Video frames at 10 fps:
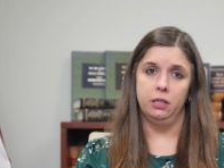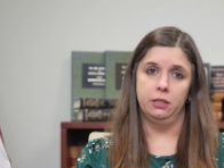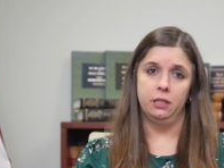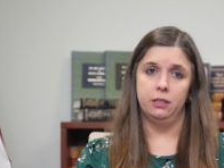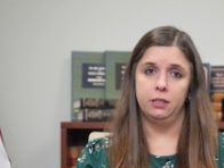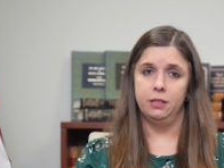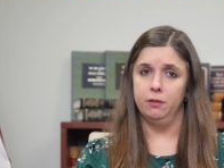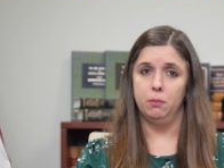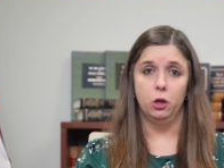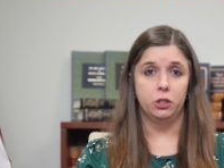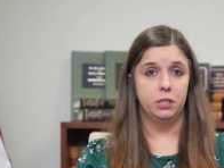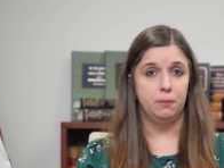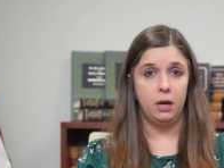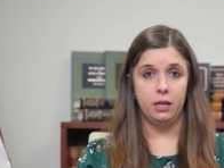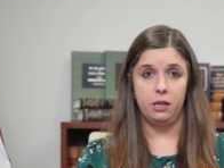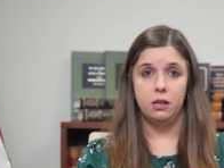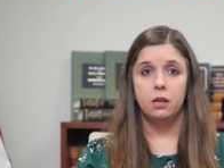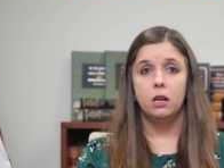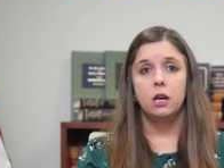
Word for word: in different parts of the body.